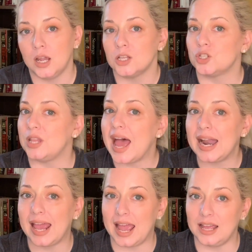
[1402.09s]
So
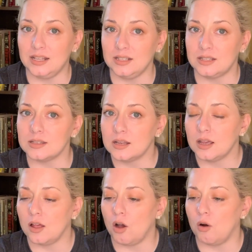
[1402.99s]
that ends
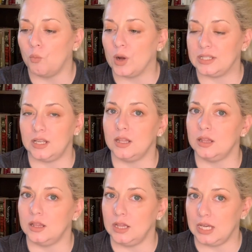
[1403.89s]
what's
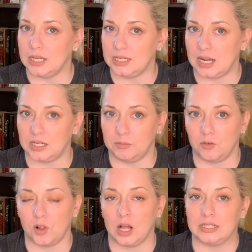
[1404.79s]
in the addendum of
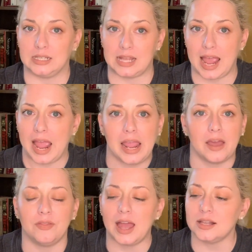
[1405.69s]
clauses A,
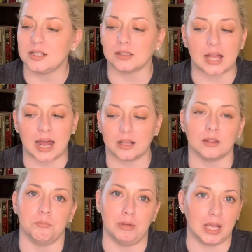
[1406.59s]
and that's a lot of the
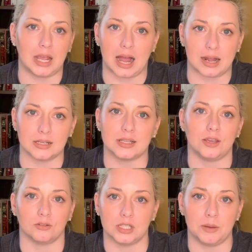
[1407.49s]
big guys that
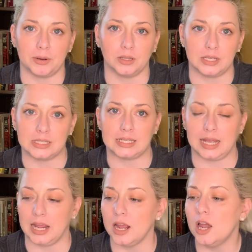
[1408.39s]
you'll typically
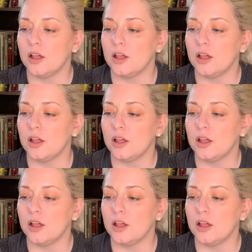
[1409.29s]
see.